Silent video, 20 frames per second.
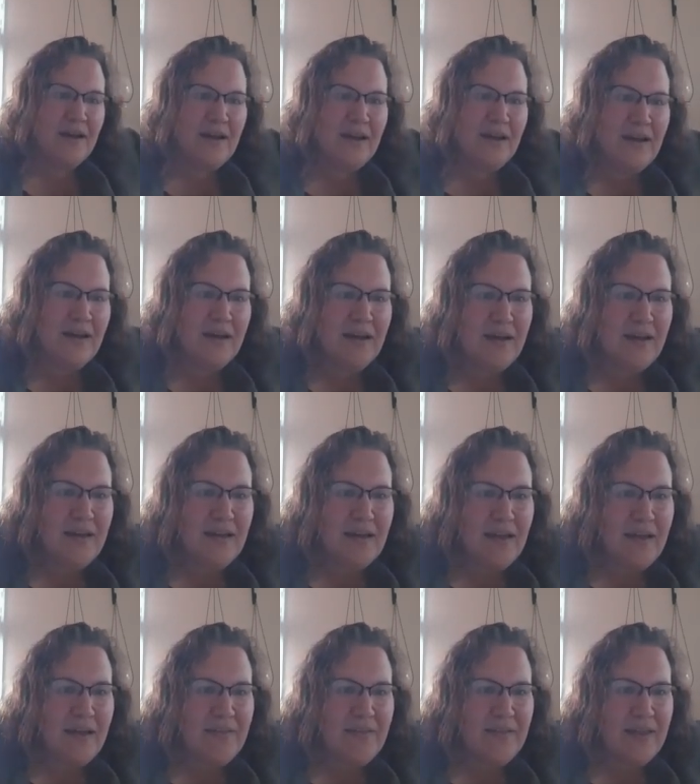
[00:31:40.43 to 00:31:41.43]
Uh,
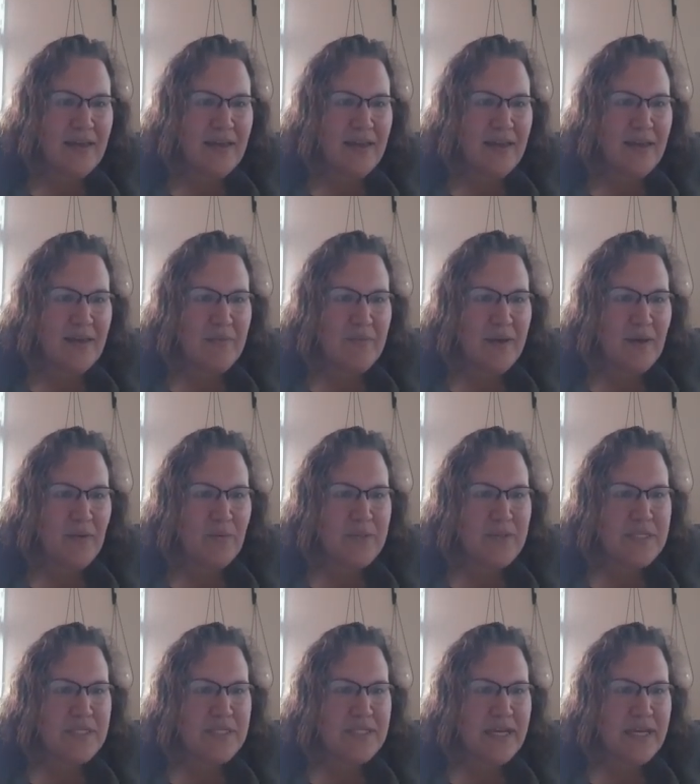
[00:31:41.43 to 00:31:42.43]
and the email
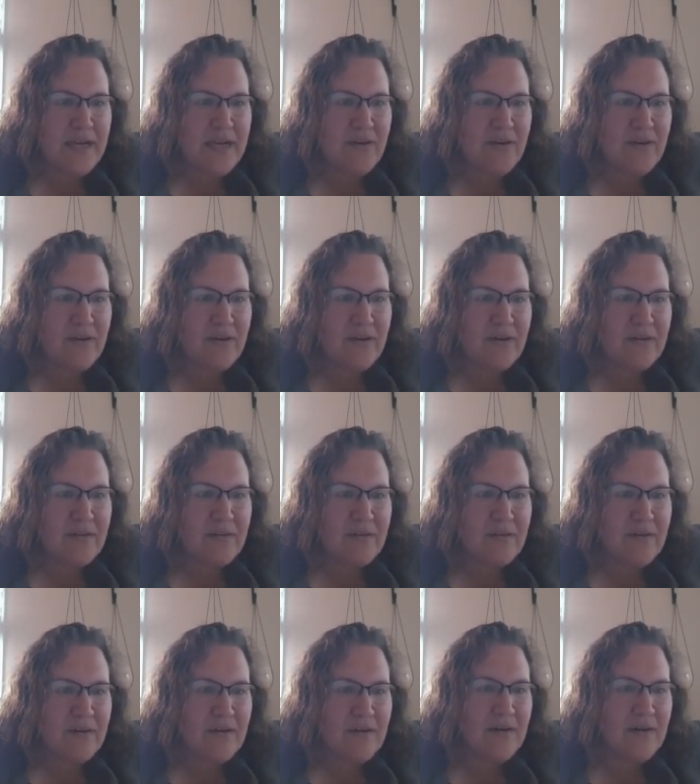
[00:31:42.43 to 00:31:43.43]
was standard.
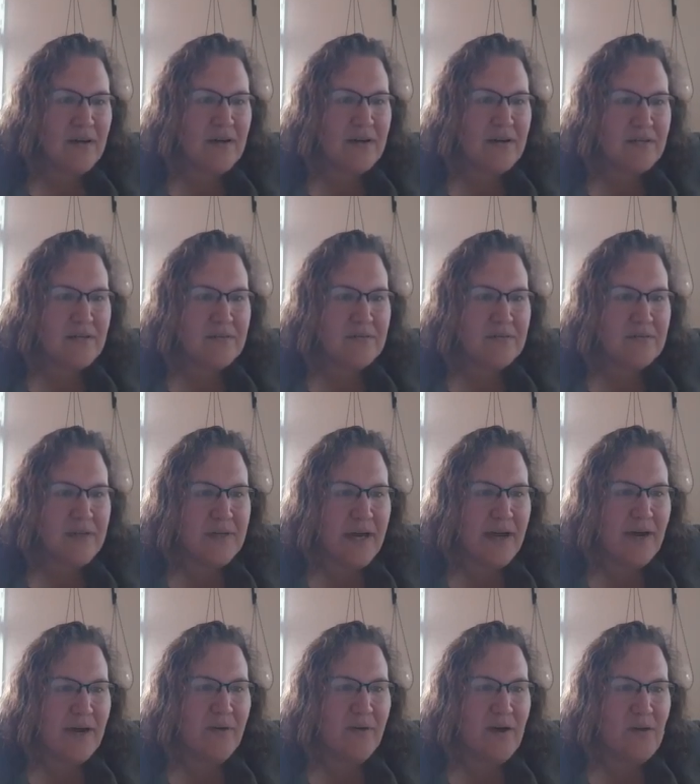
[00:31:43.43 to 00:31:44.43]
Oh,
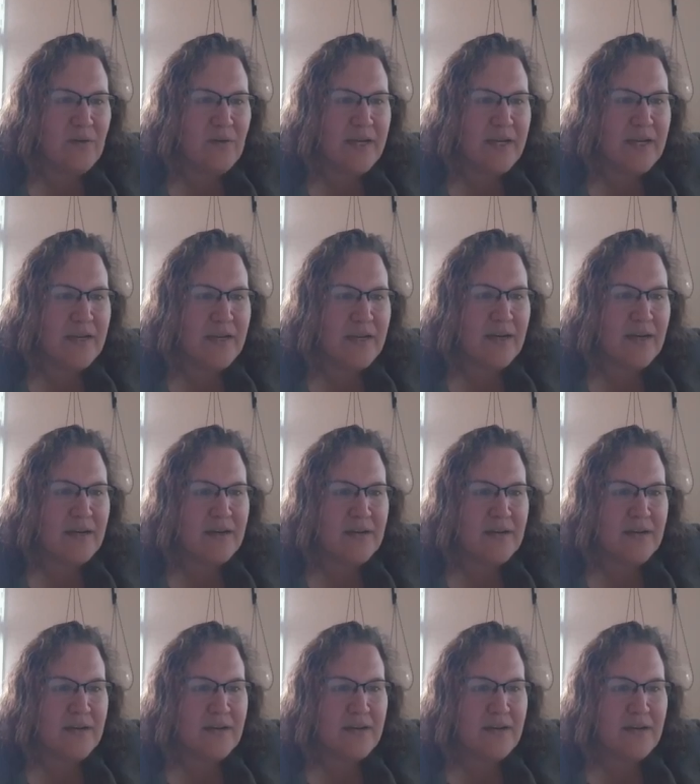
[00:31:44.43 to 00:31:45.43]
I don't know, Linda.
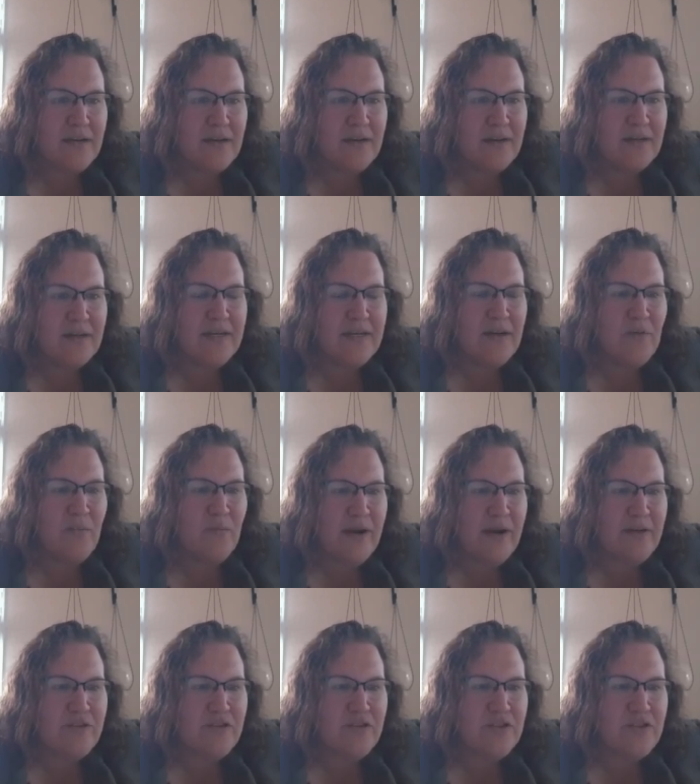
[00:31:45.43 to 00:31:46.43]
Linda,
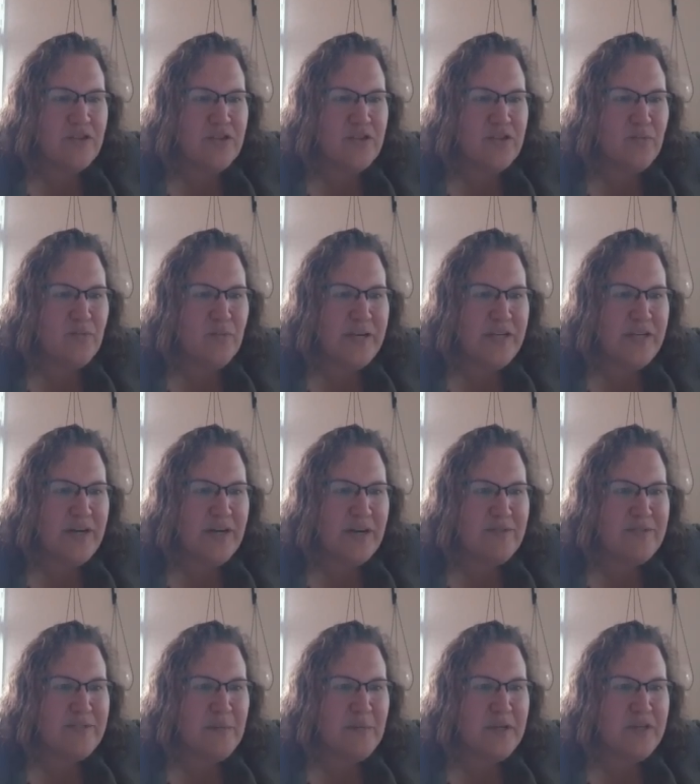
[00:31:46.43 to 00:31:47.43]
why don't you just reach
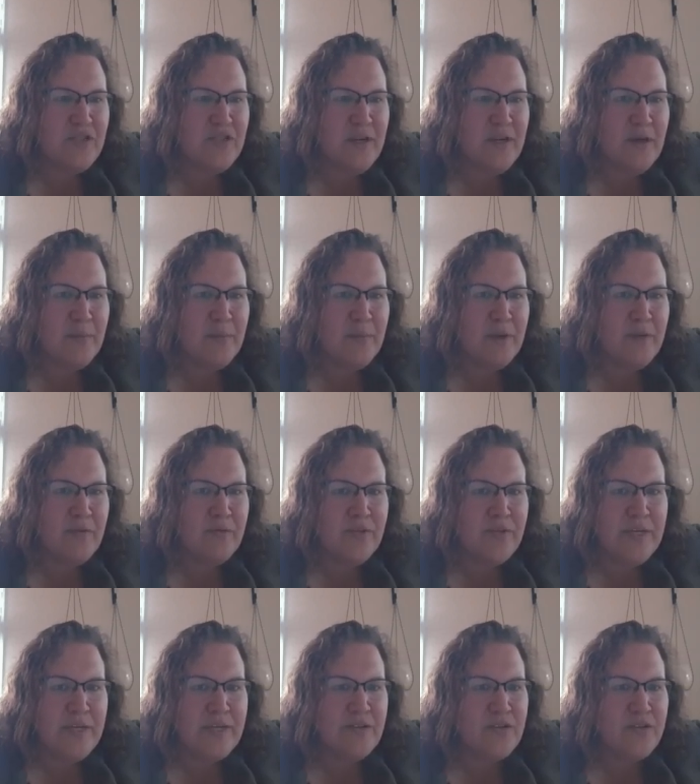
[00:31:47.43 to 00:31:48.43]
out to me, GW
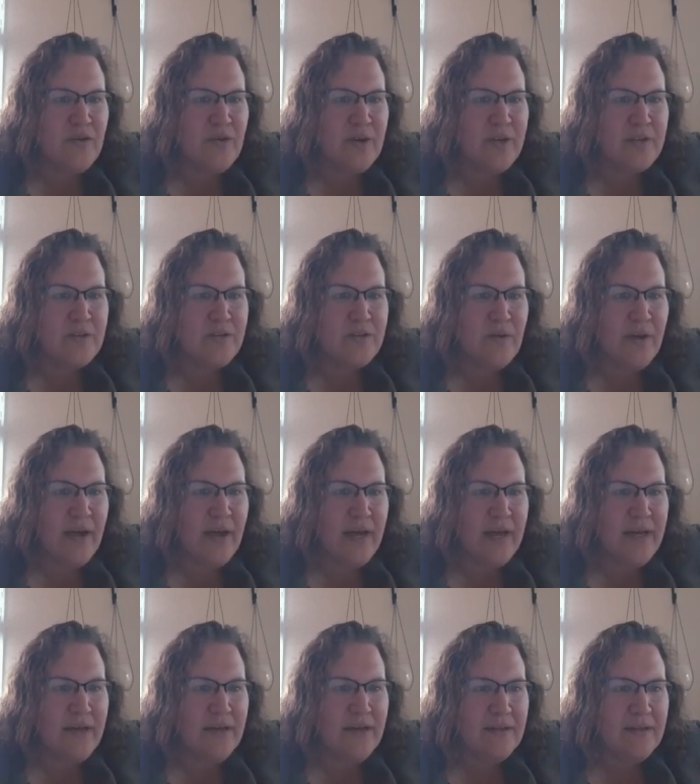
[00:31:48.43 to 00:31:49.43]
Dina students,
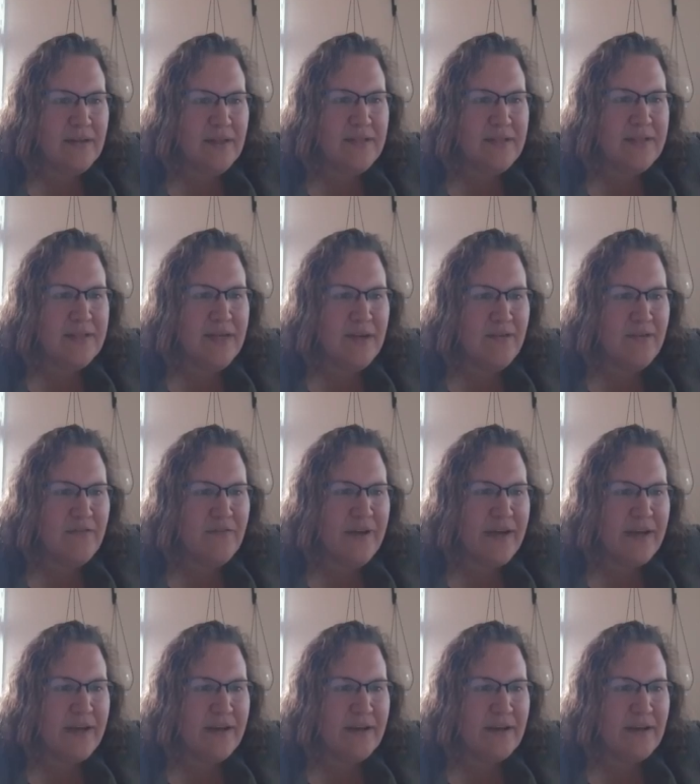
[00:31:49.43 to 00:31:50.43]
okay? Let's see if
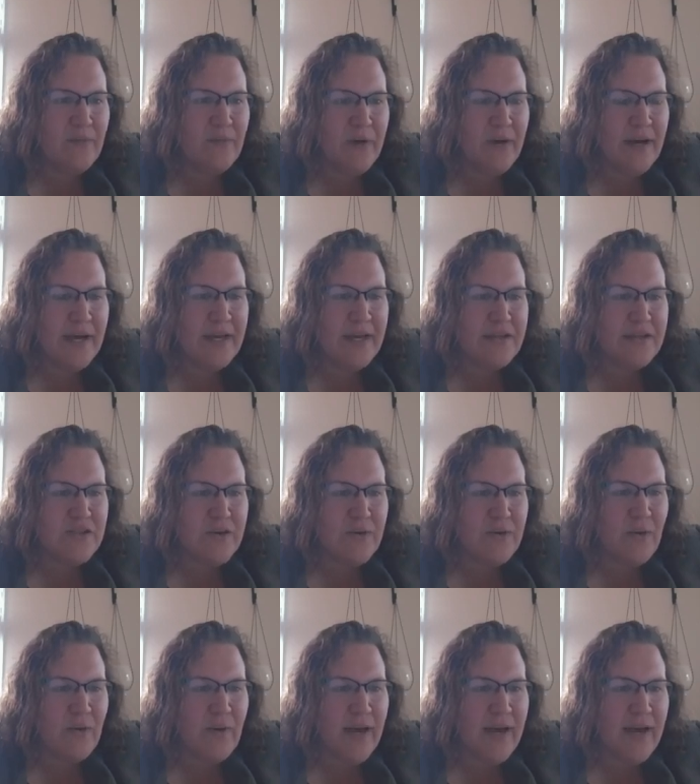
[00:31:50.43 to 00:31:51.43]
I can what I can
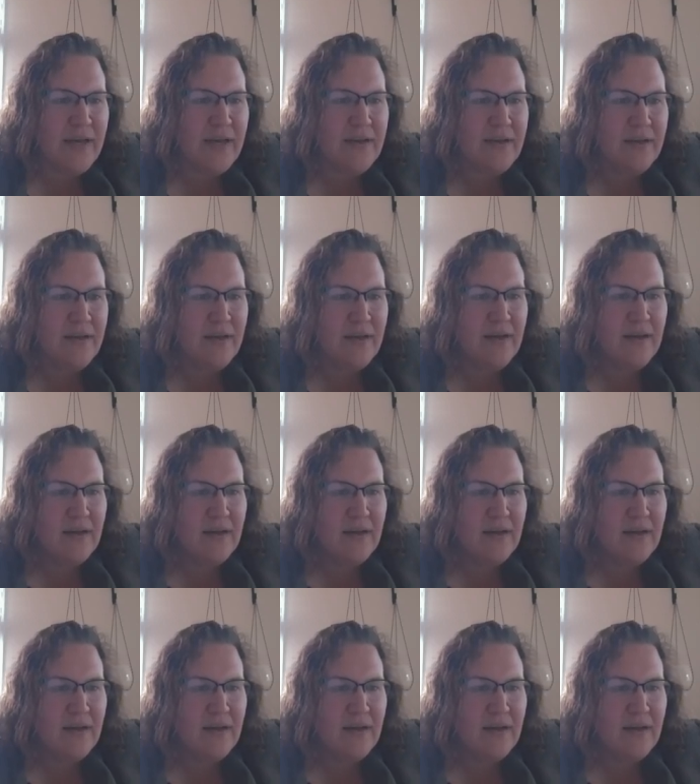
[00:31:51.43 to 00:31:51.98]
do, okay?